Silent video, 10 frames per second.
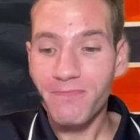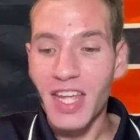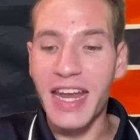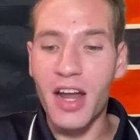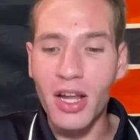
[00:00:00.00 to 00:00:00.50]

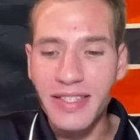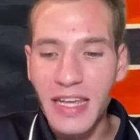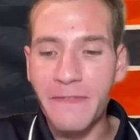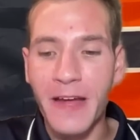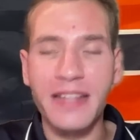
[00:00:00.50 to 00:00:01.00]
And on
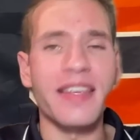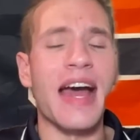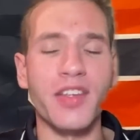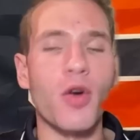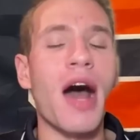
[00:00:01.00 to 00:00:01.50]
defense,
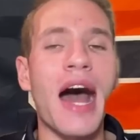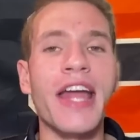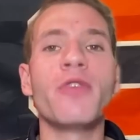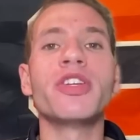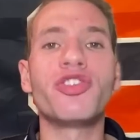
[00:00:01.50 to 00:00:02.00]
as
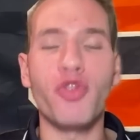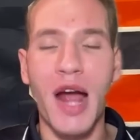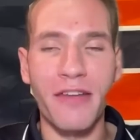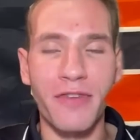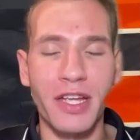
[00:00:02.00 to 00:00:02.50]
Ohio is
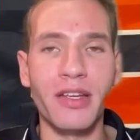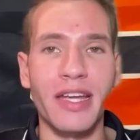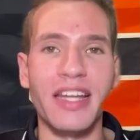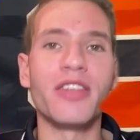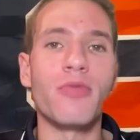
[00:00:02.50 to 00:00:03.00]
driving
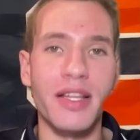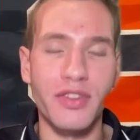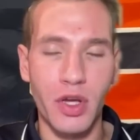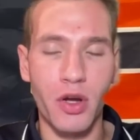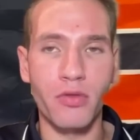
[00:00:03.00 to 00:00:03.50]
in the red
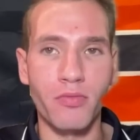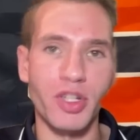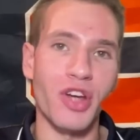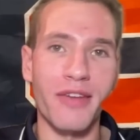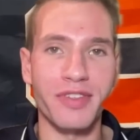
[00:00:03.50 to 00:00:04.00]
zone,
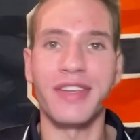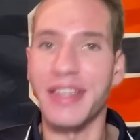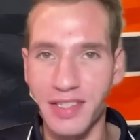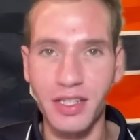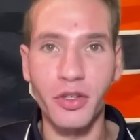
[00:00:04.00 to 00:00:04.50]
which obviously
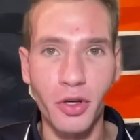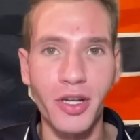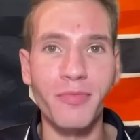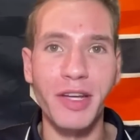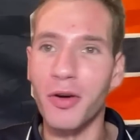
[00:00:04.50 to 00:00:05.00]
isn't
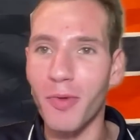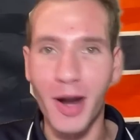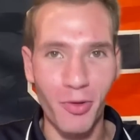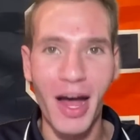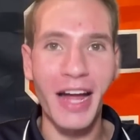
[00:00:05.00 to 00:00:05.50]
good, we don't
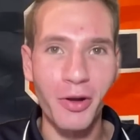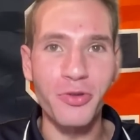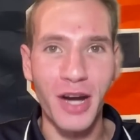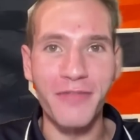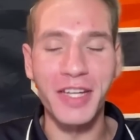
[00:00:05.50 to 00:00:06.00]
want Ohio
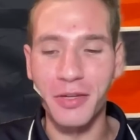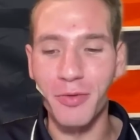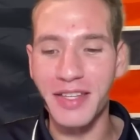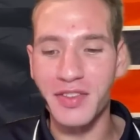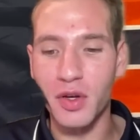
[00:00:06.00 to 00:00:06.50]
driving in the
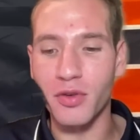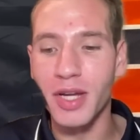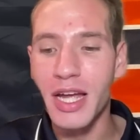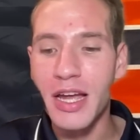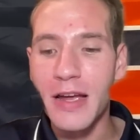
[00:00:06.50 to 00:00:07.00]
red zone,
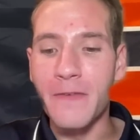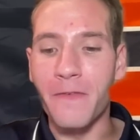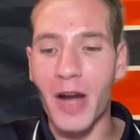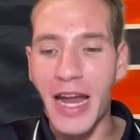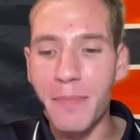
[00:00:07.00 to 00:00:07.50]

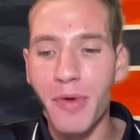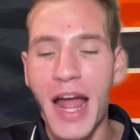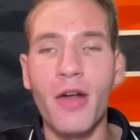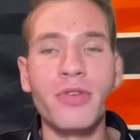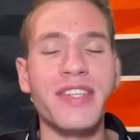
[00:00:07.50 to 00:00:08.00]
Fran
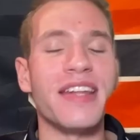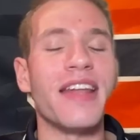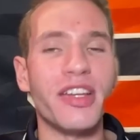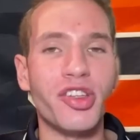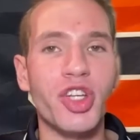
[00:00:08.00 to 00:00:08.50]
Brown did a
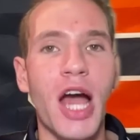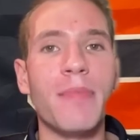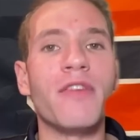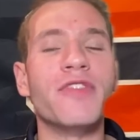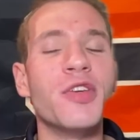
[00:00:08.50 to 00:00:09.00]
nice job
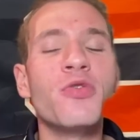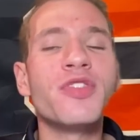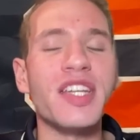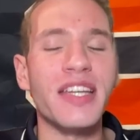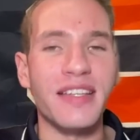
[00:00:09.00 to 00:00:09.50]
of
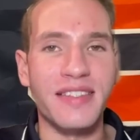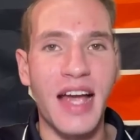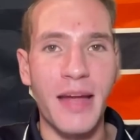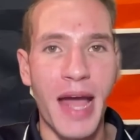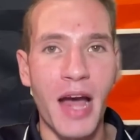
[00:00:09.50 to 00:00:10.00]
using his
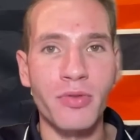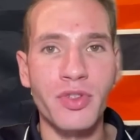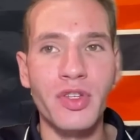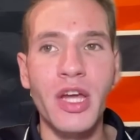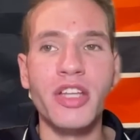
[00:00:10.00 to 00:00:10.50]

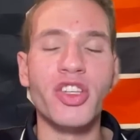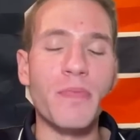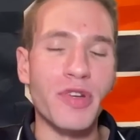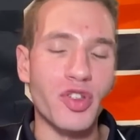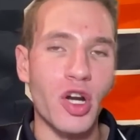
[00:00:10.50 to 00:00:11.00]
timeouts to
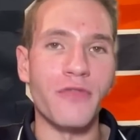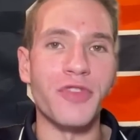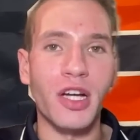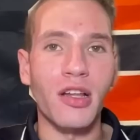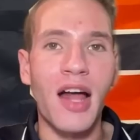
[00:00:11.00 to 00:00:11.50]
preserve
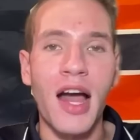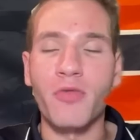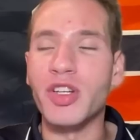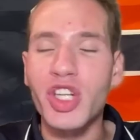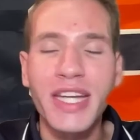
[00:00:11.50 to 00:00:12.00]
the clock,
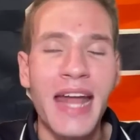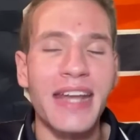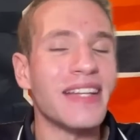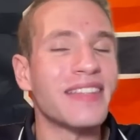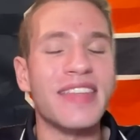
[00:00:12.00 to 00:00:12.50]
which again,
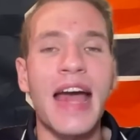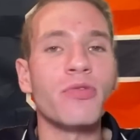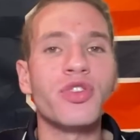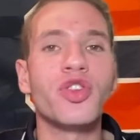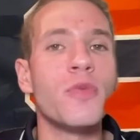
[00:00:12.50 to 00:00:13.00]
it
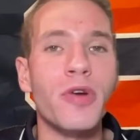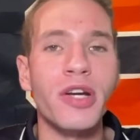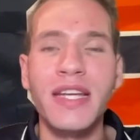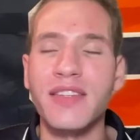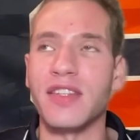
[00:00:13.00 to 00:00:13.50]
sounds super
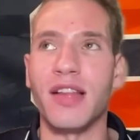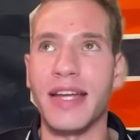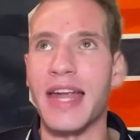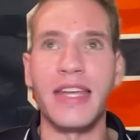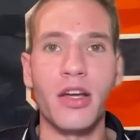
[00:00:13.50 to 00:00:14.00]
easy,
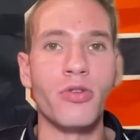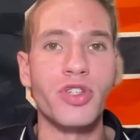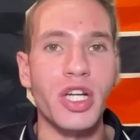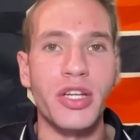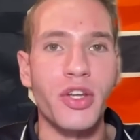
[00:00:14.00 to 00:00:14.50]
like any
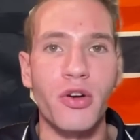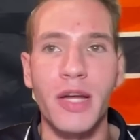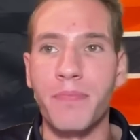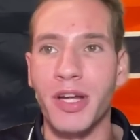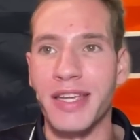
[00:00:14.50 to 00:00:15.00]
coach can do
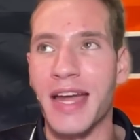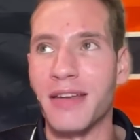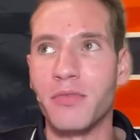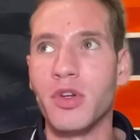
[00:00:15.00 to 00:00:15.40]
it, but yet